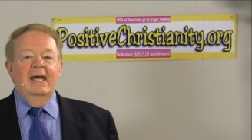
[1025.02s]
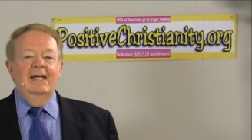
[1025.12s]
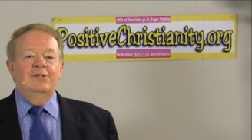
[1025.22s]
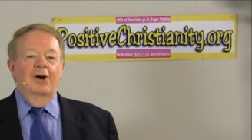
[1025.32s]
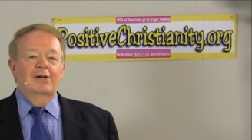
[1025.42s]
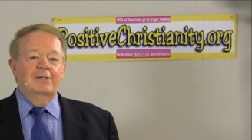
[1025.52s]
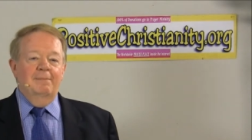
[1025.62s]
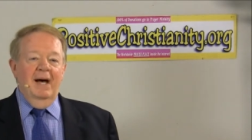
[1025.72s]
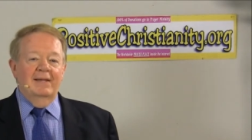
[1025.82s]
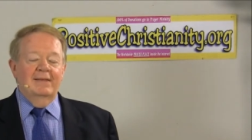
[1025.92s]
He talked
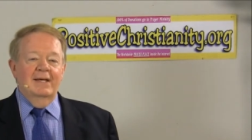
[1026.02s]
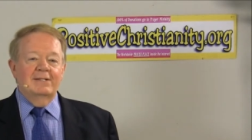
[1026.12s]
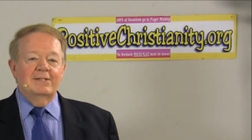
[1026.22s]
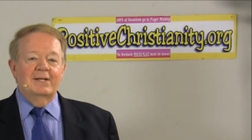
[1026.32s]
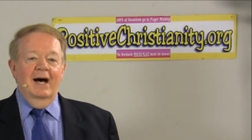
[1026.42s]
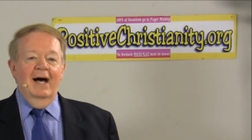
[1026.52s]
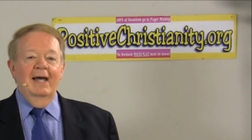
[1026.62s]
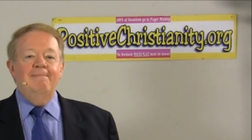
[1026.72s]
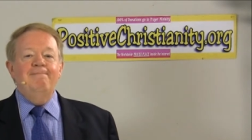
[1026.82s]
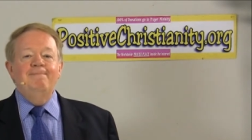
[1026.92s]
about this
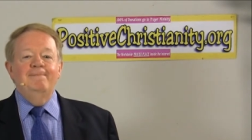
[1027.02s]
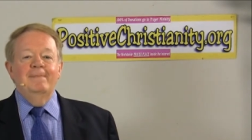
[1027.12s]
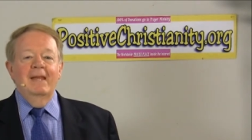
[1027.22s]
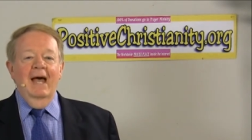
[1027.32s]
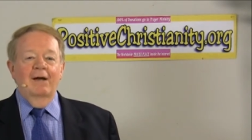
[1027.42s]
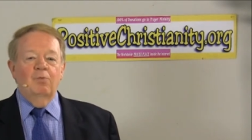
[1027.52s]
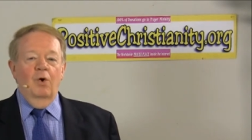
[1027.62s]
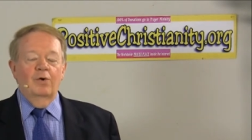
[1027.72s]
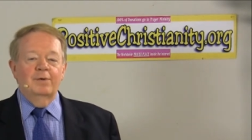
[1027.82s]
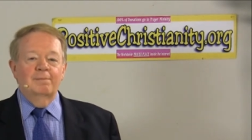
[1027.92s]
time at
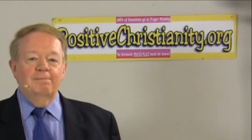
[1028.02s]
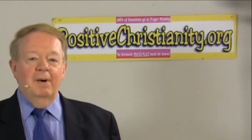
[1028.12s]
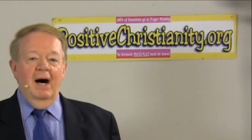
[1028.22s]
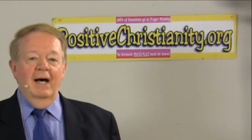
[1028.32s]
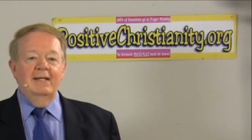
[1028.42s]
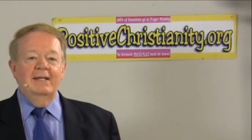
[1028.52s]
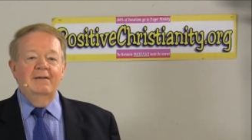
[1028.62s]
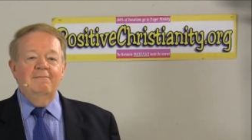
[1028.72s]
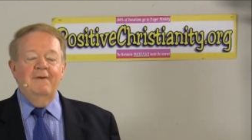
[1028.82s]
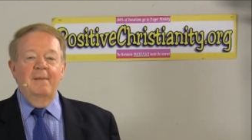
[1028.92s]
Walden Pond
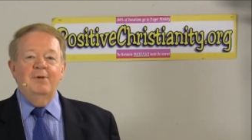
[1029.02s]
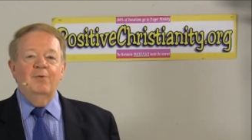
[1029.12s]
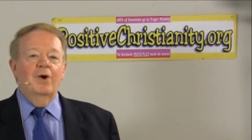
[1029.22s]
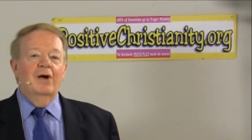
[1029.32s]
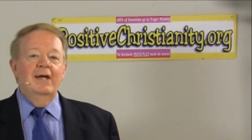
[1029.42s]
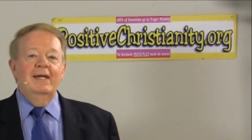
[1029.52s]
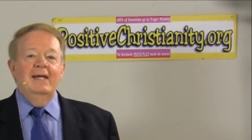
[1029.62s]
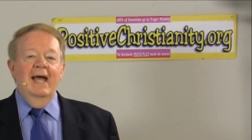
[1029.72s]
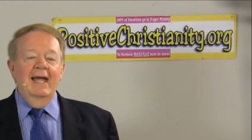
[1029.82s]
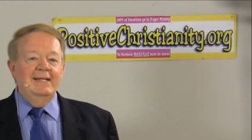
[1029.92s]
in
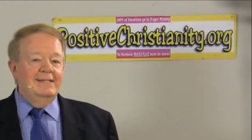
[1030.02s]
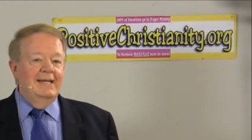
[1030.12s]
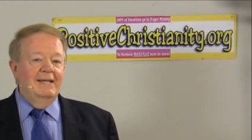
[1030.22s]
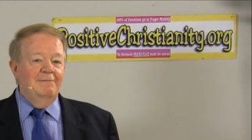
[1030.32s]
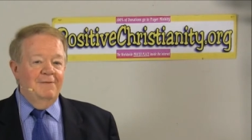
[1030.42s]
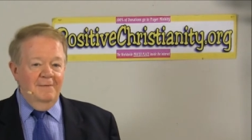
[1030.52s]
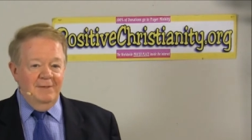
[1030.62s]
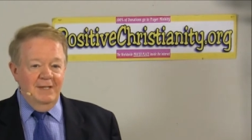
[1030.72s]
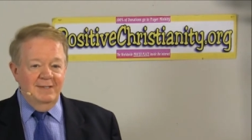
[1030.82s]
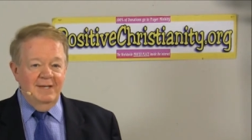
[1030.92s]
February
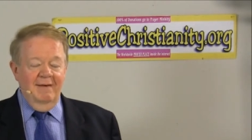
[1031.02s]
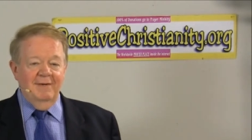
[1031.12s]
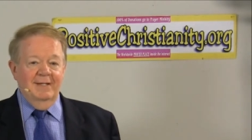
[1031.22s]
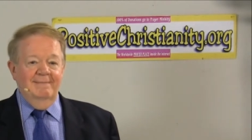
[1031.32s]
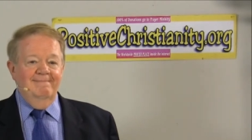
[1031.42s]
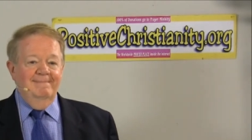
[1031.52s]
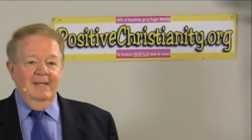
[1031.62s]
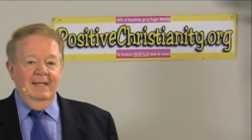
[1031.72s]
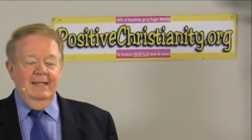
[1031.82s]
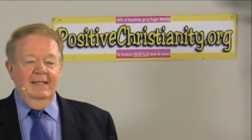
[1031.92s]
1857.
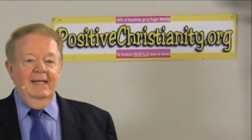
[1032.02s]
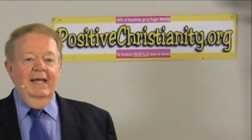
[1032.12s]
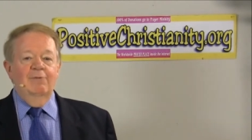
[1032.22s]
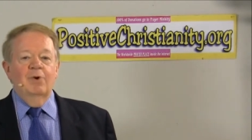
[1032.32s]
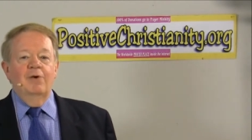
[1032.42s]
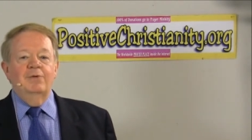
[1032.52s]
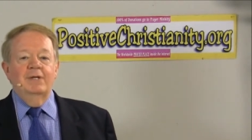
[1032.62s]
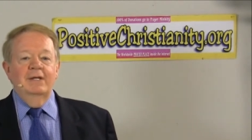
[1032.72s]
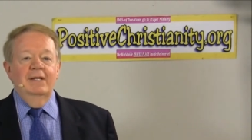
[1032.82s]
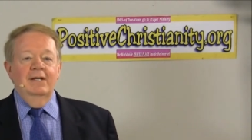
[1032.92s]
He wrote,
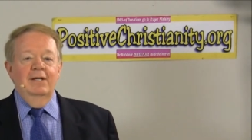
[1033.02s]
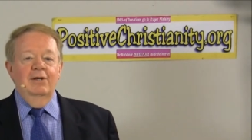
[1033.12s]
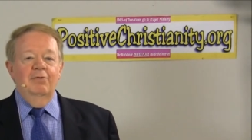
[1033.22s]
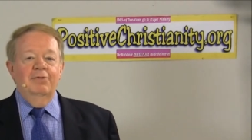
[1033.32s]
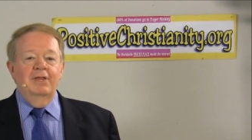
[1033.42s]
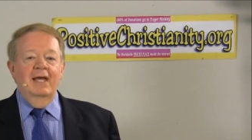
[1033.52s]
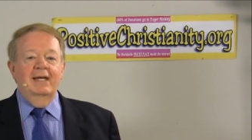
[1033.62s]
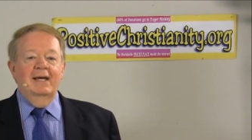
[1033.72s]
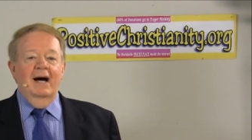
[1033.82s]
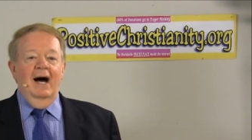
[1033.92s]
You
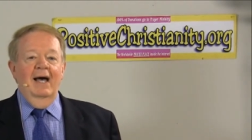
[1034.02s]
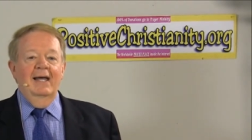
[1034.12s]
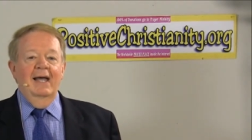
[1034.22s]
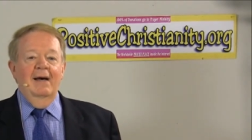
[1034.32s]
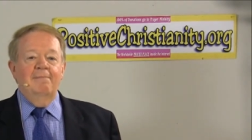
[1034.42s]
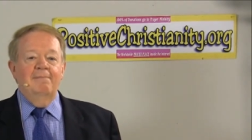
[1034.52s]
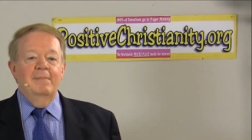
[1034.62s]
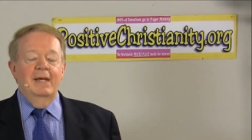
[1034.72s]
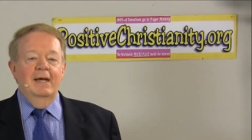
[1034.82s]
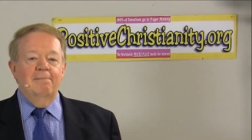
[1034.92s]
think I am
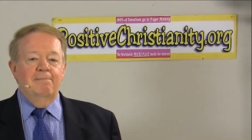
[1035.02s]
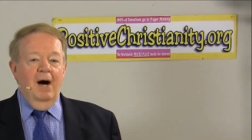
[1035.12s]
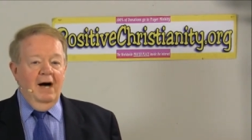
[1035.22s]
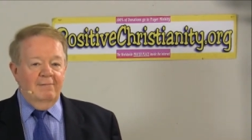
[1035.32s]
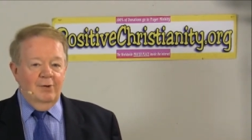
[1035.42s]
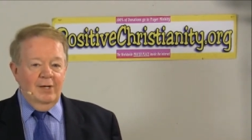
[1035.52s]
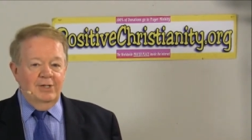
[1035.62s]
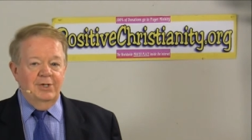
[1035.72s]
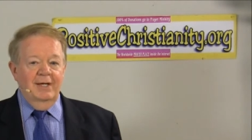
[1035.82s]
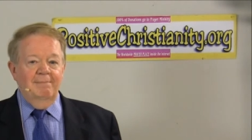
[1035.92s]

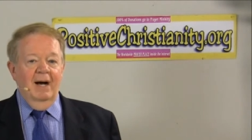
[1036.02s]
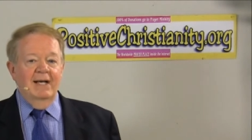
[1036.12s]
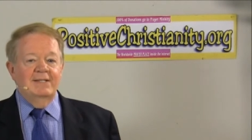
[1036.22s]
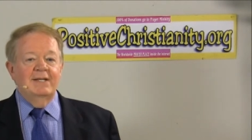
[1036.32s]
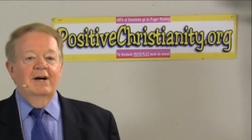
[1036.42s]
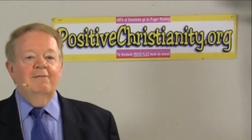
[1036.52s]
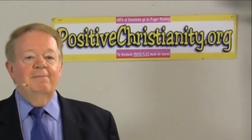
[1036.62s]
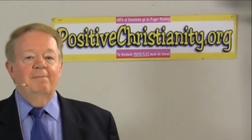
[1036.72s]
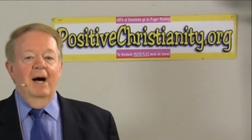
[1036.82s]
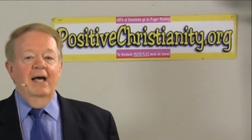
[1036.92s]
impoverishing
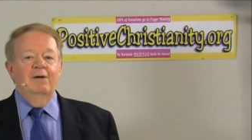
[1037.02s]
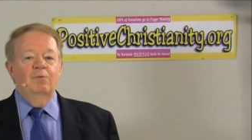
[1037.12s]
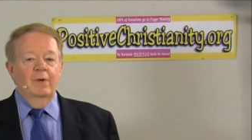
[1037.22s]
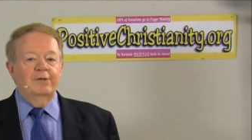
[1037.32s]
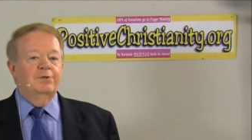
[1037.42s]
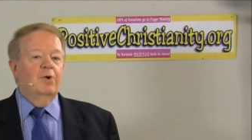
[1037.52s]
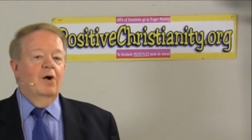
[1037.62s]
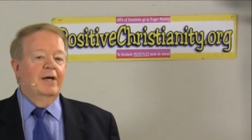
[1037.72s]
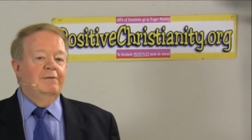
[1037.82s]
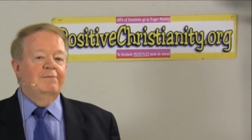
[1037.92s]
myself by
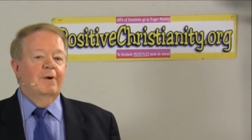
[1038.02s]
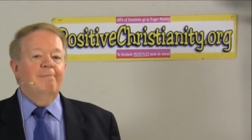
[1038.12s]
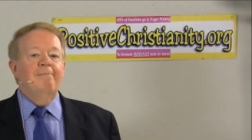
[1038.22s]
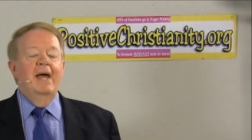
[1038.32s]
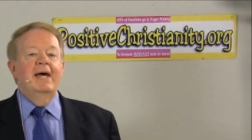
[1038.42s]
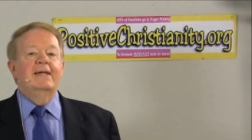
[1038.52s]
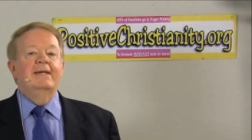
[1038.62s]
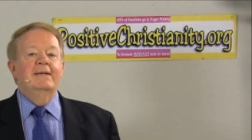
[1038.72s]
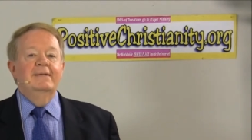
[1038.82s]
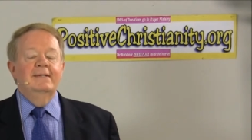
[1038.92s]
withdrawing from men.